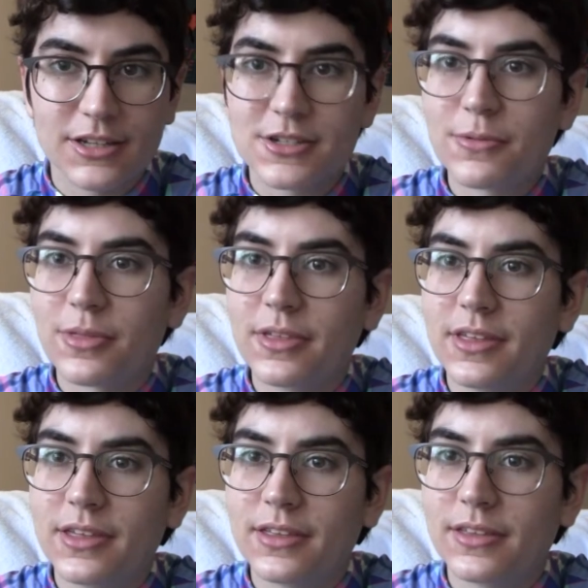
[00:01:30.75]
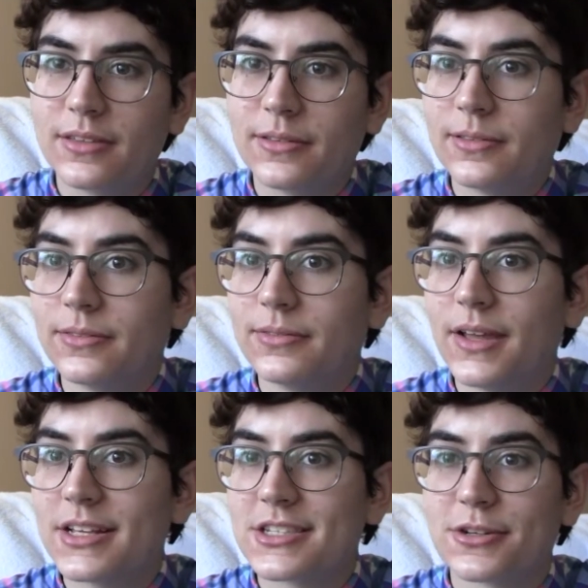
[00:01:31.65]
start with the
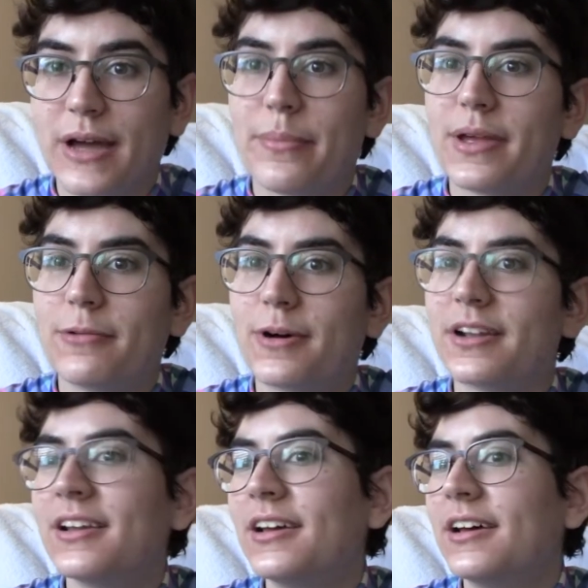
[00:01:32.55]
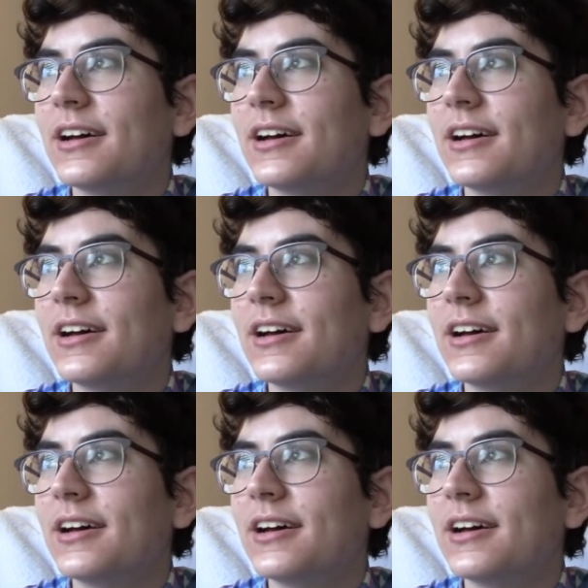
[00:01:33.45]
not so happy one.